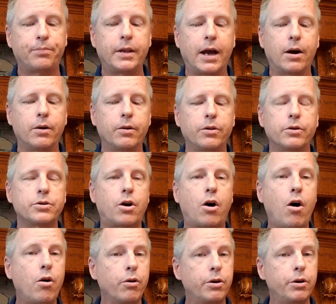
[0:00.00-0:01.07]
Now, those are
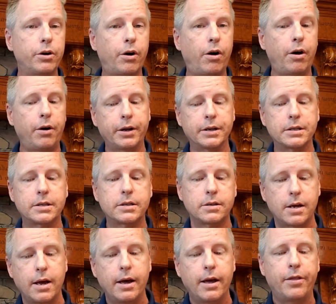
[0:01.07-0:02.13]
all good artists